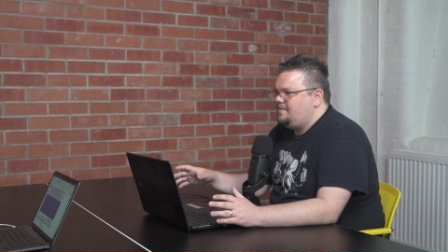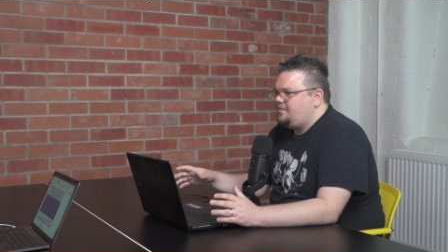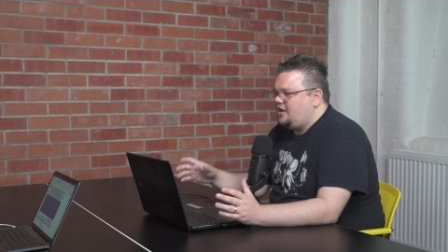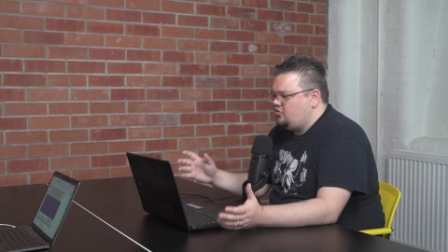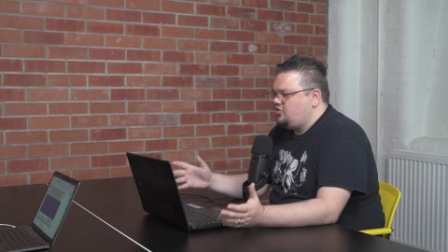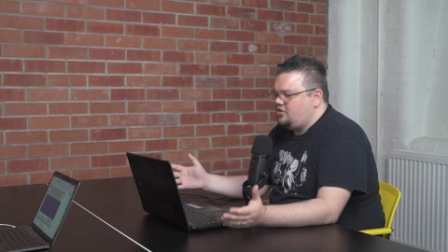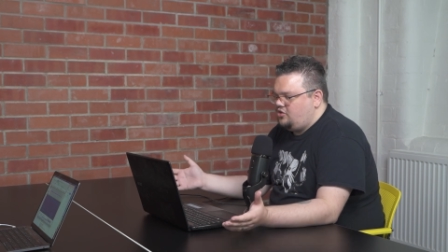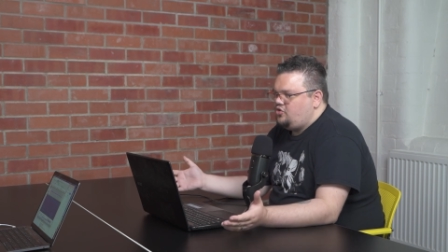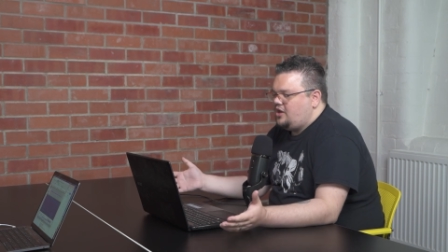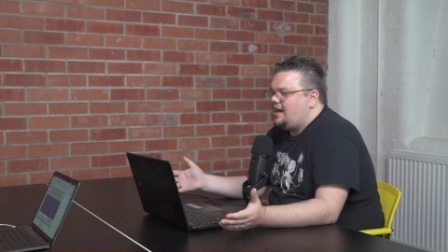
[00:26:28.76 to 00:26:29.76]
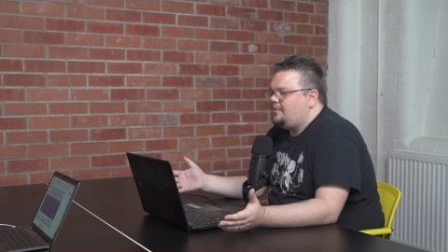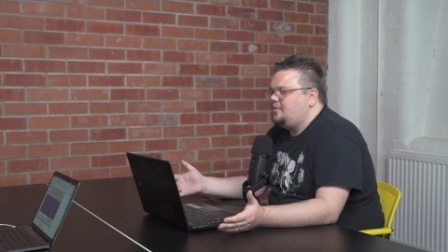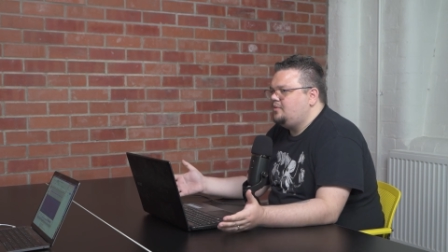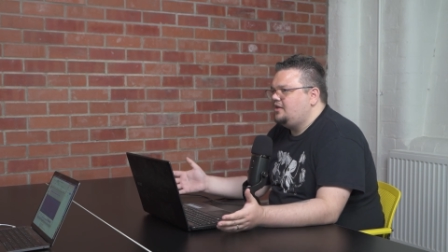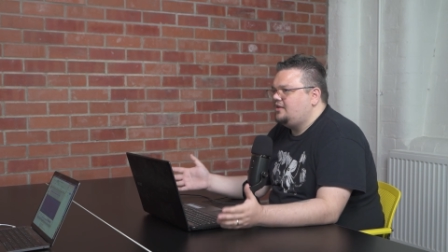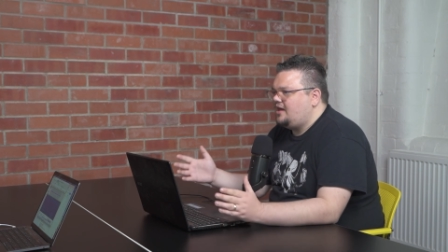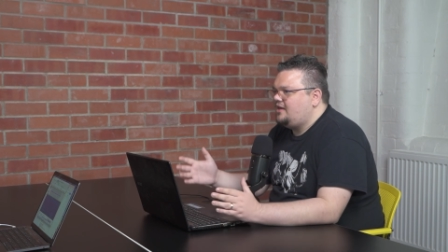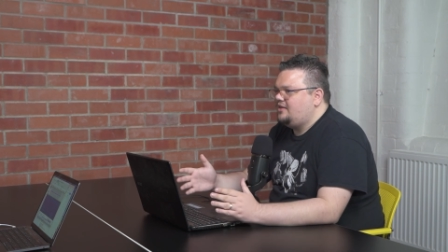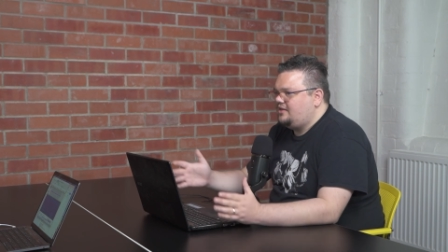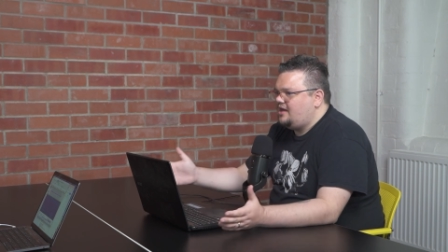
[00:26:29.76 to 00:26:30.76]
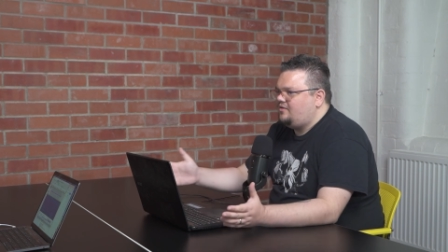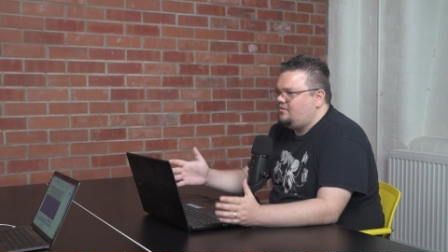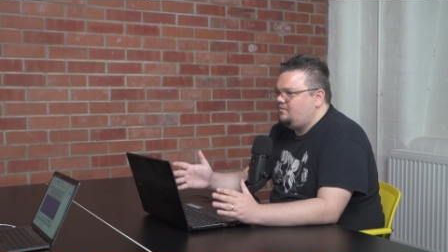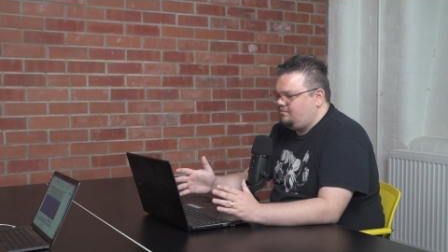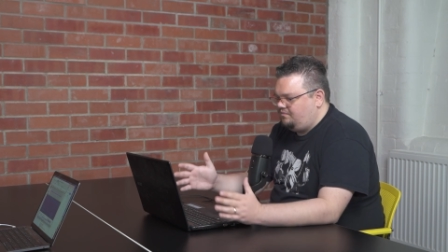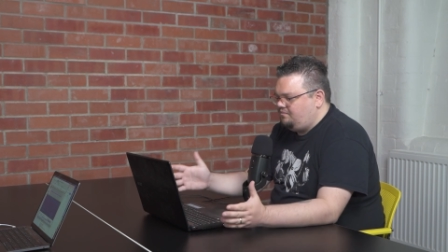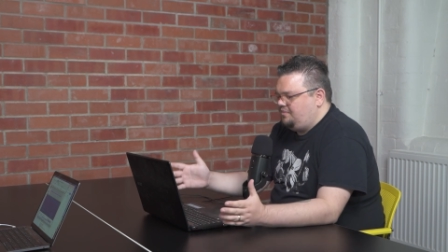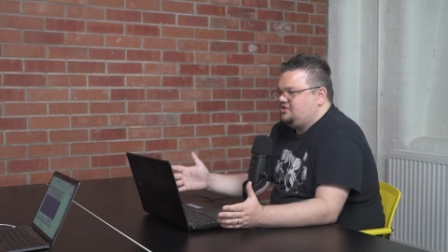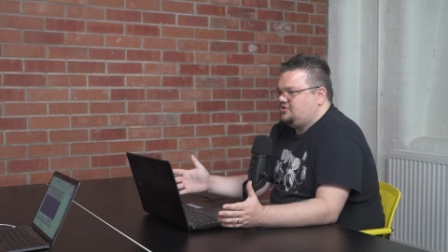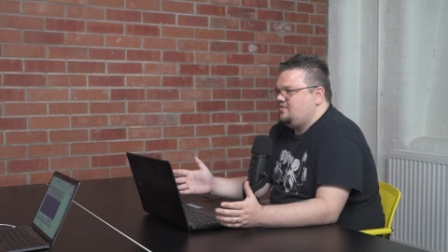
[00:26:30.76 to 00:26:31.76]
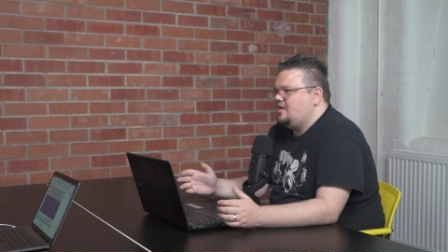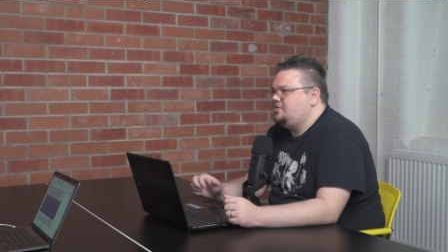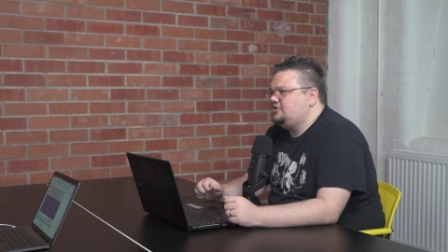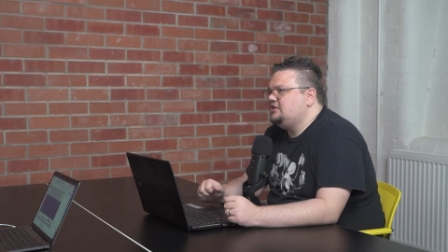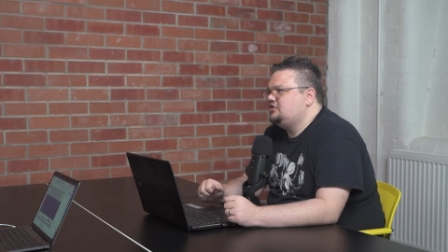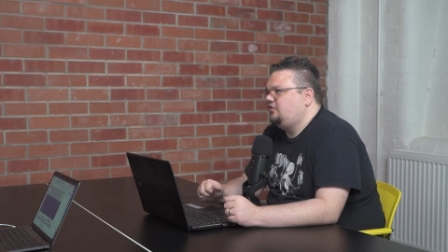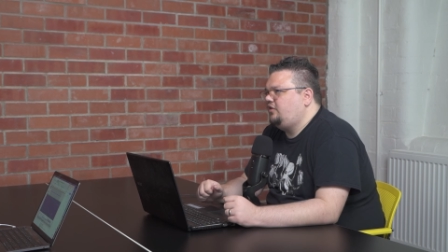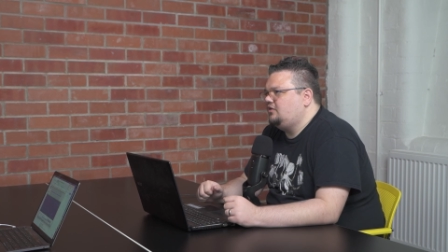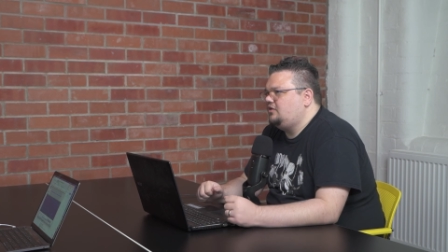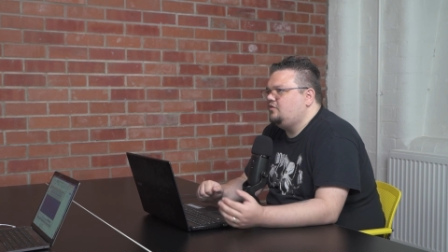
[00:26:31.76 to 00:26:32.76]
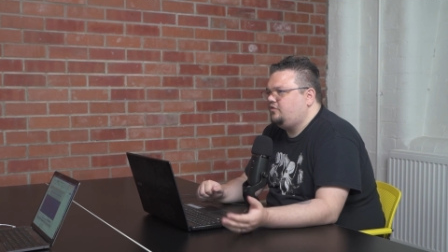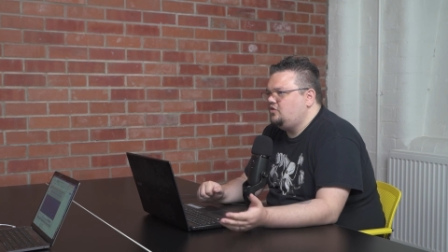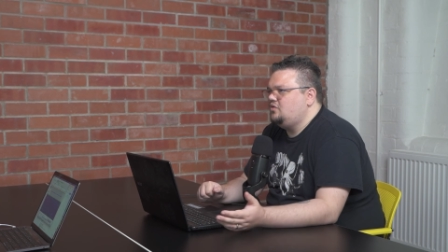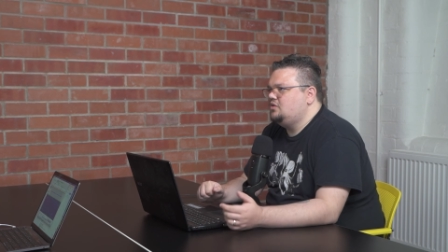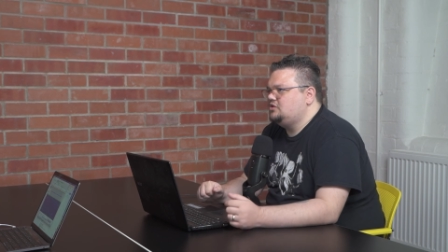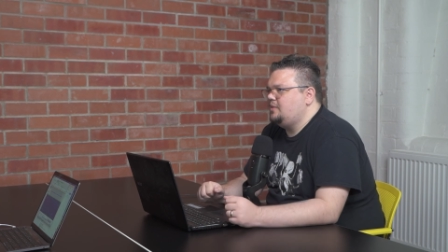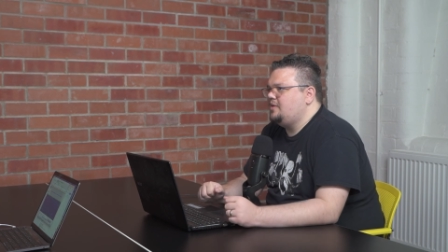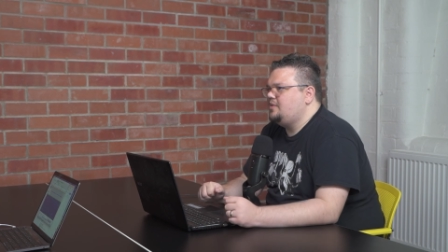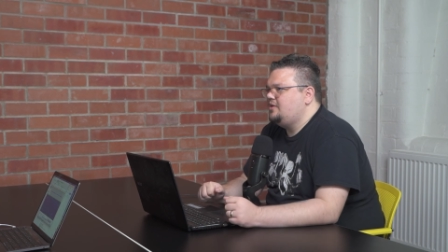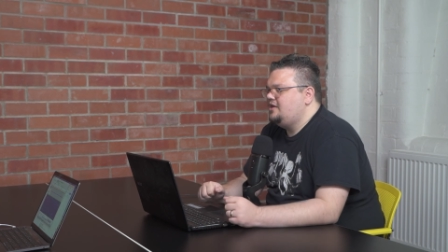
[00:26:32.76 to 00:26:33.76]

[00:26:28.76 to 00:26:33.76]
Are you happy with that basically represents a fair deal for you as well?